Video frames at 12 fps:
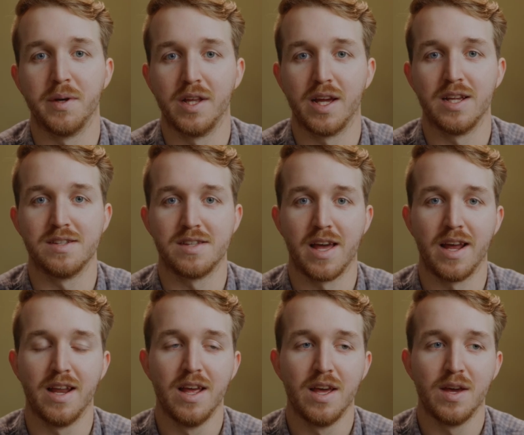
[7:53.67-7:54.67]
realize
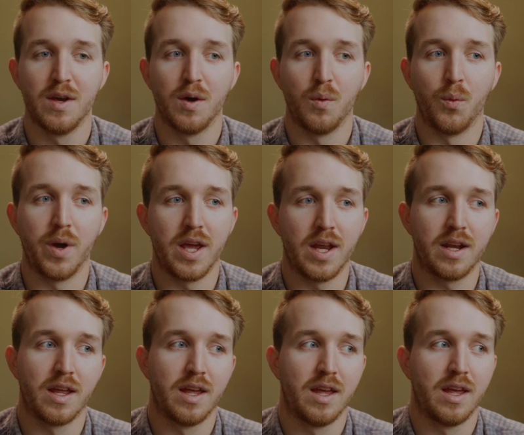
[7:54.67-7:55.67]
that weight
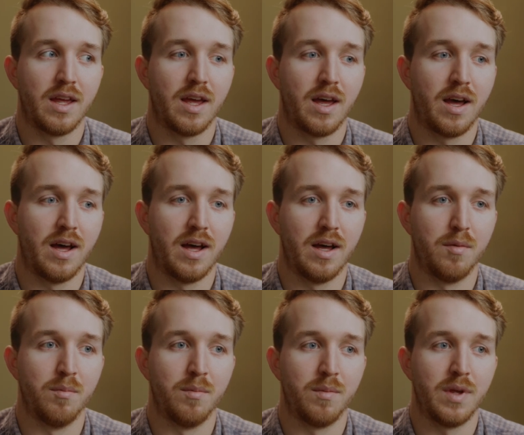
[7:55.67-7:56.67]

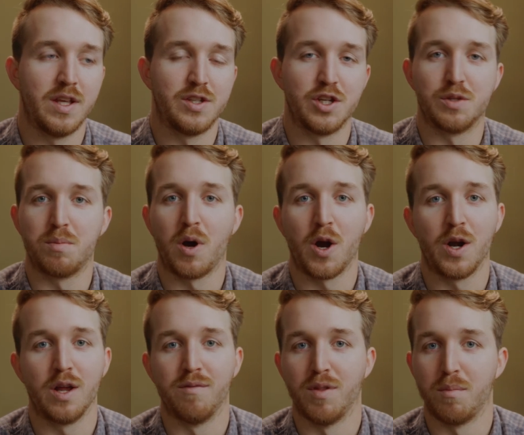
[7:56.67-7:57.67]
is just
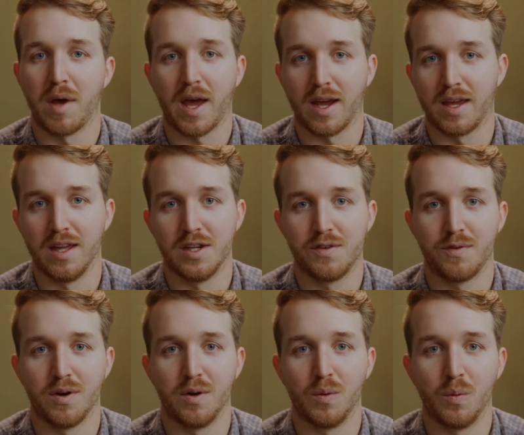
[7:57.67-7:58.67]
part of the package
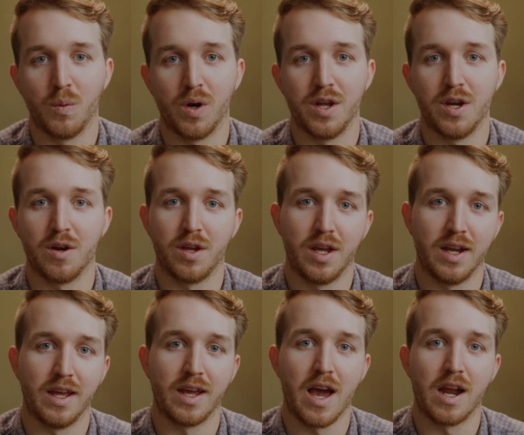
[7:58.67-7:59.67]
for what you're
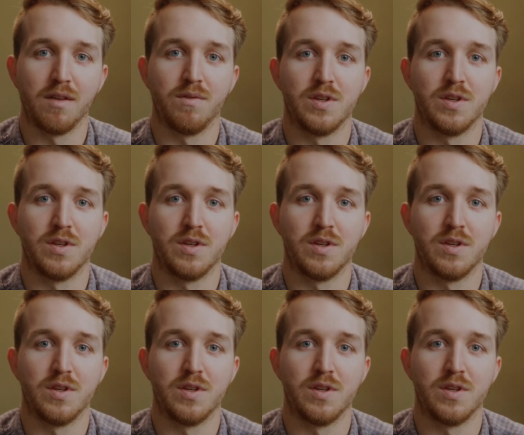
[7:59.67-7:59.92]
getting out of